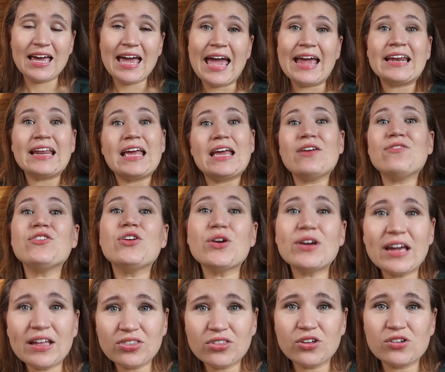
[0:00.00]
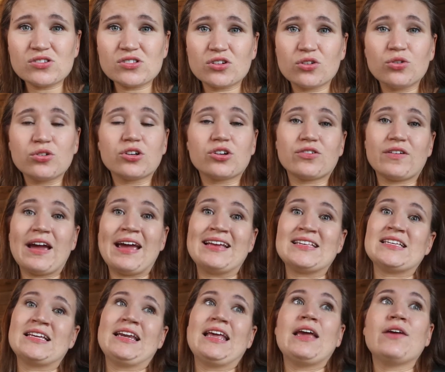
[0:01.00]
And if you get those good
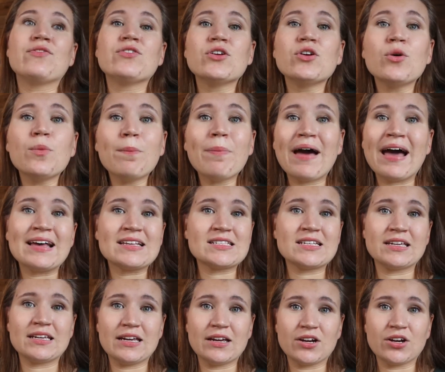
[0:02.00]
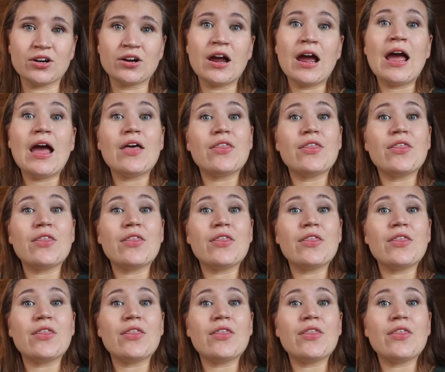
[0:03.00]
grades and if you pass a year,